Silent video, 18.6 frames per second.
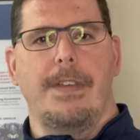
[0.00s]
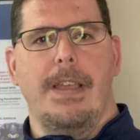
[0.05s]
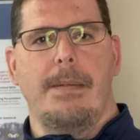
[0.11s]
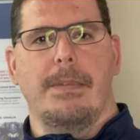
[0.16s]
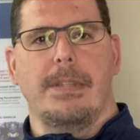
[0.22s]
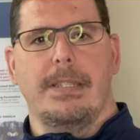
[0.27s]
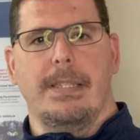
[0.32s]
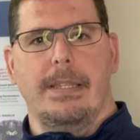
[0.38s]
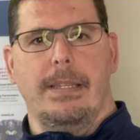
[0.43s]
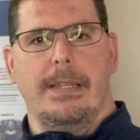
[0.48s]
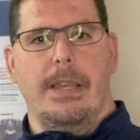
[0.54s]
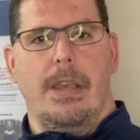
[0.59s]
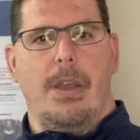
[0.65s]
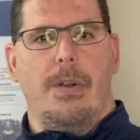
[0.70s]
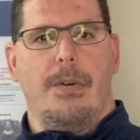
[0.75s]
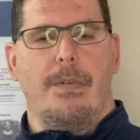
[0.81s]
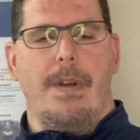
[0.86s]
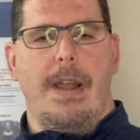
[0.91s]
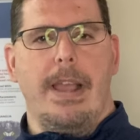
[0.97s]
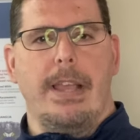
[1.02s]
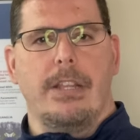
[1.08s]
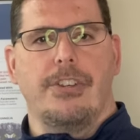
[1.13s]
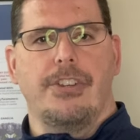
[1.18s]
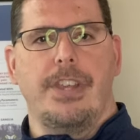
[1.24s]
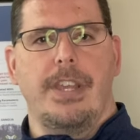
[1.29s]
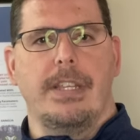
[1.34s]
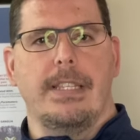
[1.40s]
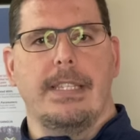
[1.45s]
Famously, Ryan
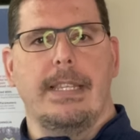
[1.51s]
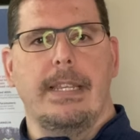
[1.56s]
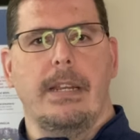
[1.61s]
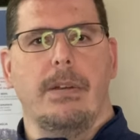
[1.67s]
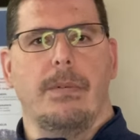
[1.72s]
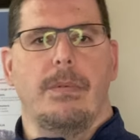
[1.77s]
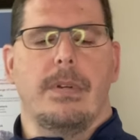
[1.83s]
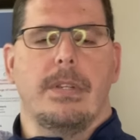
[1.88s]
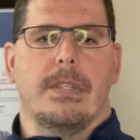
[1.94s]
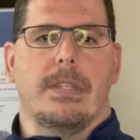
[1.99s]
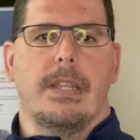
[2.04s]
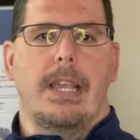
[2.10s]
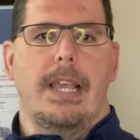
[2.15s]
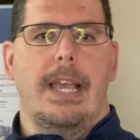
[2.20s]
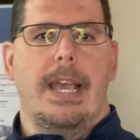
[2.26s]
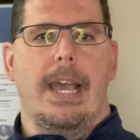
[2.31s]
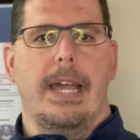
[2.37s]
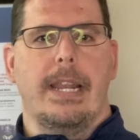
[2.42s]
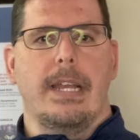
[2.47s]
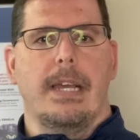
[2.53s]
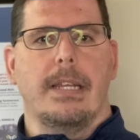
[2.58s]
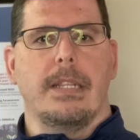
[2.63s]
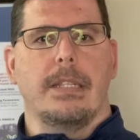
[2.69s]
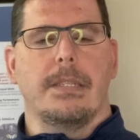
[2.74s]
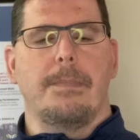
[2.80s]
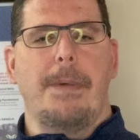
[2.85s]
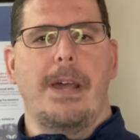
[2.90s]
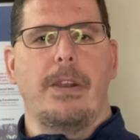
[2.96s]
Shazier had
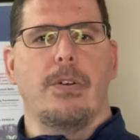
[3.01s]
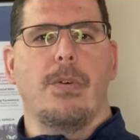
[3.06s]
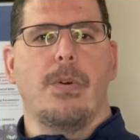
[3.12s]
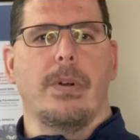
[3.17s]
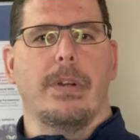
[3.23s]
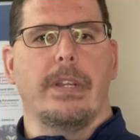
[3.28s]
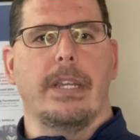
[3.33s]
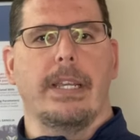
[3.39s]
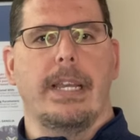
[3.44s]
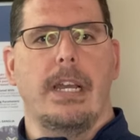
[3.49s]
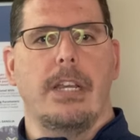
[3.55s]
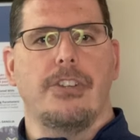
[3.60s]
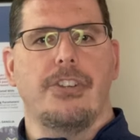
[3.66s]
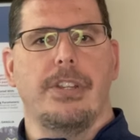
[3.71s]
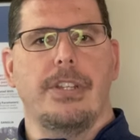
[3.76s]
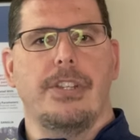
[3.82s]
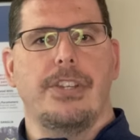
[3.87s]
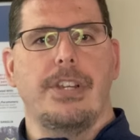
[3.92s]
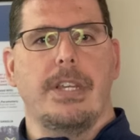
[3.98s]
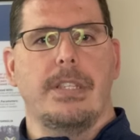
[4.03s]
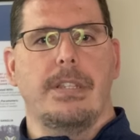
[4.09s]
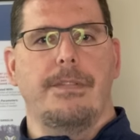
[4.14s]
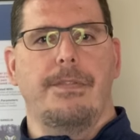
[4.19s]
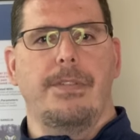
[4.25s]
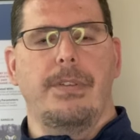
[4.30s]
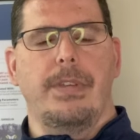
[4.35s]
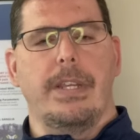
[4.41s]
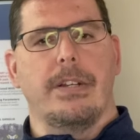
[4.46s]
a spinal cord concussion just a
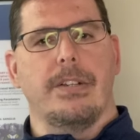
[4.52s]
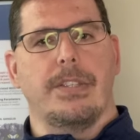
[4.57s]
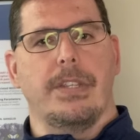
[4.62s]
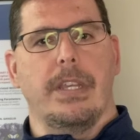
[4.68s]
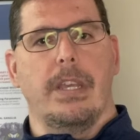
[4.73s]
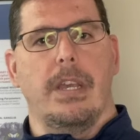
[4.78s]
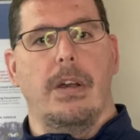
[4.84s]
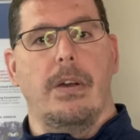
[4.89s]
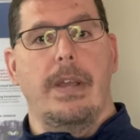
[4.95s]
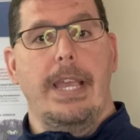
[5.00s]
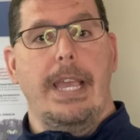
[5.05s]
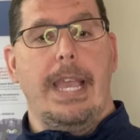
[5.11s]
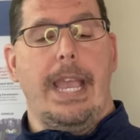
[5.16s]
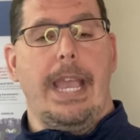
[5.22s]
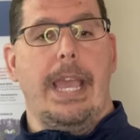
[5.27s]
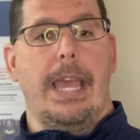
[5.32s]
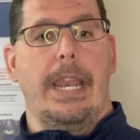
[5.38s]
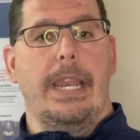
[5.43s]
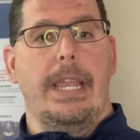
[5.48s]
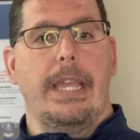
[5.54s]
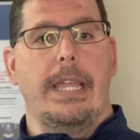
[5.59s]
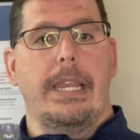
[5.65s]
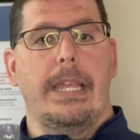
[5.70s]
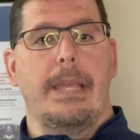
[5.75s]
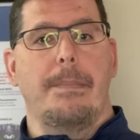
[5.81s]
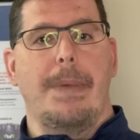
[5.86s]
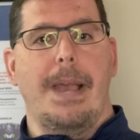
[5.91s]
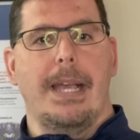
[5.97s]
few years ago, and
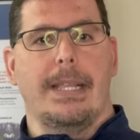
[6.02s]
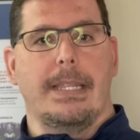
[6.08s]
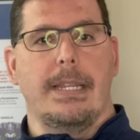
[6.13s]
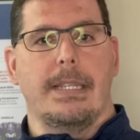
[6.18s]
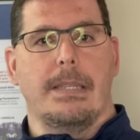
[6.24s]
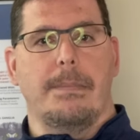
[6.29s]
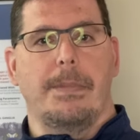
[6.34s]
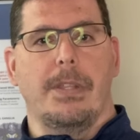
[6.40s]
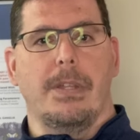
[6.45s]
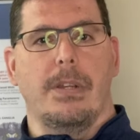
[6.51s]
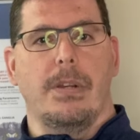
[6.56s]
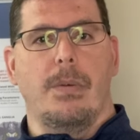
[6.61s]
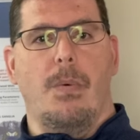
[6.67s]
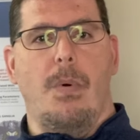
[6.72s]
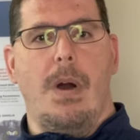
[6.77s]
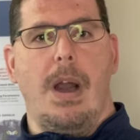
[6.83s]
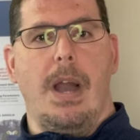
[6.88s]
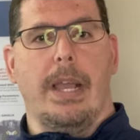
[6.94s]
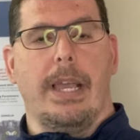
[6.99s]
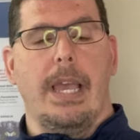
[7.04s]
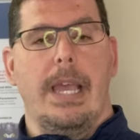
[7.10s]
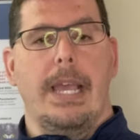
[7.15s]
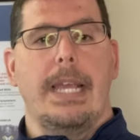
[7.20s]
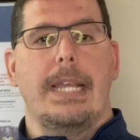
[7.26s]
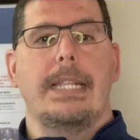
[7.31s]
it impacted his ability to walk.